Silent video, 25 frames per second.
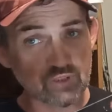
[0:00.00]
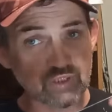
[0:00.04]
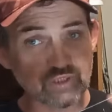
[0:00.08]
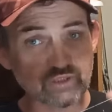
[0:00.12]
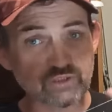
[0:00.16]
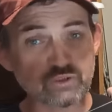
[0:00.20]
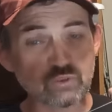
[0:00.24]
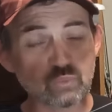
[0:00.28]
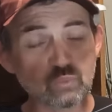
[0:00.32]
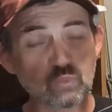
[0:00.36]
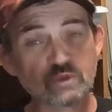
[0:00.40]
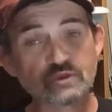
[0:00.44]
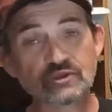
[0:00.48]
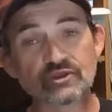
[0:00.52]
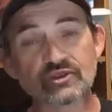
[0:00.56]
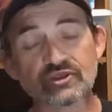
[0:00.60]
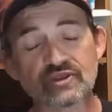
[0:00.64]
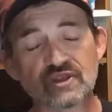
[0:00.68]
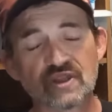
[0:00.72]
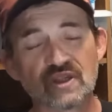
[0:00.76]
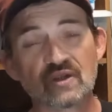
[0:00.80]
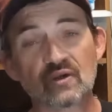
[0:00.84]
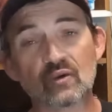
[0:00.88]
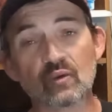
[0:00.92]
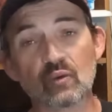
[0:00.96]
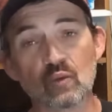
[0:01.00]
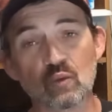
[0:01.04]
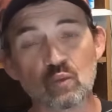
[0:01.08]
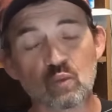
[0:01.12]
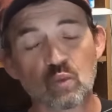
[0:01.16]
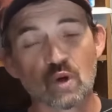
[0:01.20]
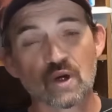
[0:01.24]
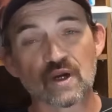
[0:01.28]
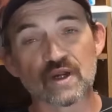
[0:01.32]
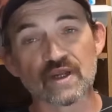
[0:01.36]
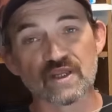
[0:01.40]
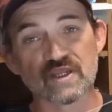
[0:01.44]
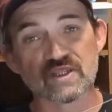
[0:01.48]
This will still
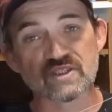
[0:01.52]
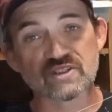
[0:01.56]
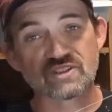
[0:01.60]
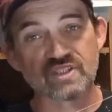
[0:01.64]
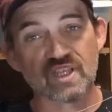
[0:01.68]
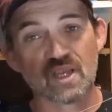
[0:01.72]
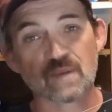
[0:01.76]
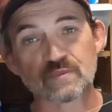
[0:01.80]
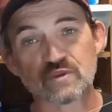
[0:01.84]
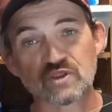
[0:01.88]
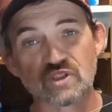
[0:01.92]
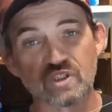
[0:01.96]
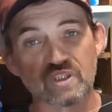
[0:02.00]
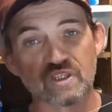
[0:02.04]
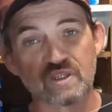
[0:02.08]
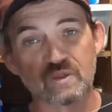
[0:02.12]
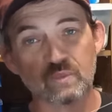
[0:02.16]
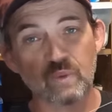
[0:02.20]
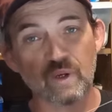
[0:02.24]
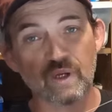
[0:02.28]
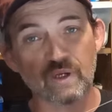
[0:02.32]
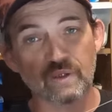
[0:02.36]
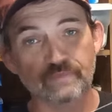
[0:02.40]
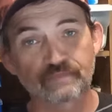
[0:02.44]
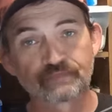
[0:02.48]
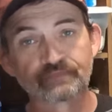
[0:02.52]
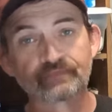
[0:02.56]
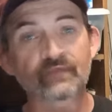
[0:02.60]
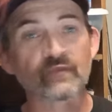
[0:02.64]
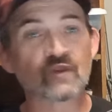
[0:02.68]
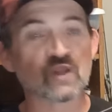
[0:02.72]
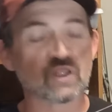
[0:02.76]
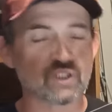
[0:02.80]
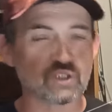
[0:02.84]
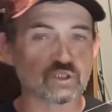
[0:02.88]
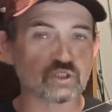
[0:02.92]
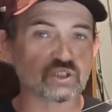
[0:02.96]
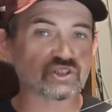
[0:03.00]
work exceptionally well.
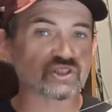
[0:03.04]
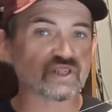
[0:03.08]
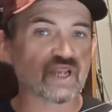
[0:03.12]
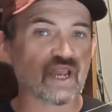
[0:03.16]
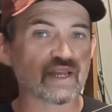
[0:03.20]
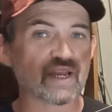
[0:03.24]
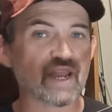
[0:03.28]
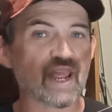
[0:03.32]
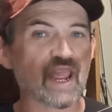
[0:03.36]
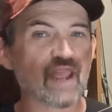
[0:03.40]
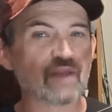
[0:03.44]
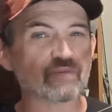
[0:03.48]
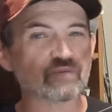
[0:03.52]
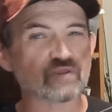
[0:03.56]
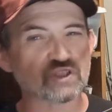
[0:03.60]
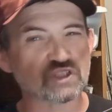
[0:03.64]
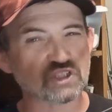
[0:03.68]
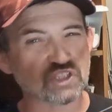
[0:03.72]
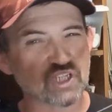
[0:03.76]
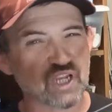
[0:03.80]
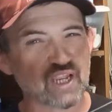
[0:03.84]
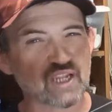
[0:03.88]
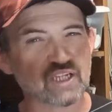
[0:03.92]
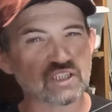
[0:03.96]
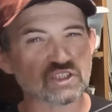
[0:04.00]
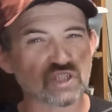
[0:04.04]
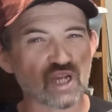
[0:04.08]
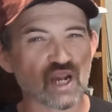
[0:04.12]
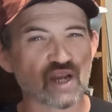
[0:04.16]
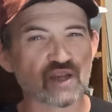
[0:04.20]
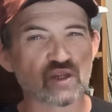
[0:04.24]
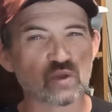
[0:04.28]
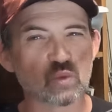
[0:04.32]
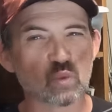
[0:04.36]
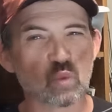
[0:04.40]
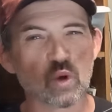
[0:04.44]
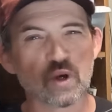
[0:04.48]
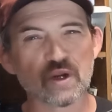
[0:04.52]
You just kind of have to change
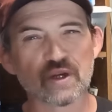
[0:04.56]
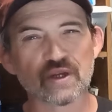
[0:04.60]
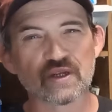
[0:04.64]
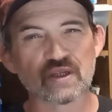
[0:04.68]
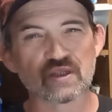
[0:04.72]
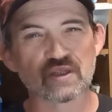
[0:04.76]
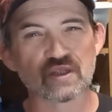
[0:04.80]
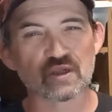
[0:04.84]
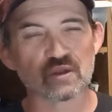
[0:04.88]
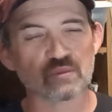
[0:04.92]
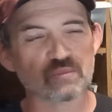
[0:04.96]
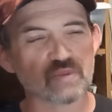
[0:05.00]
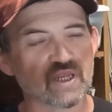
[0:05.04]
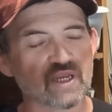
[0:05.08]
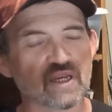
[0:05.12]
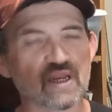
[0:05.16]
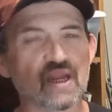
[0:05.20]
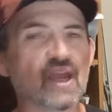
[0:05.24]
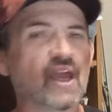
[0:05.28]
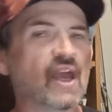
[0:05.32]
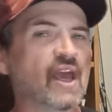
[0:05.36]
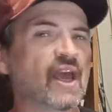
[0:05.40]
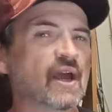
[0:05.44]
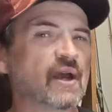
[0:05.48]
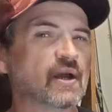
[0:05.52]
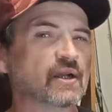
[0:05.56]
how you work it a little bit.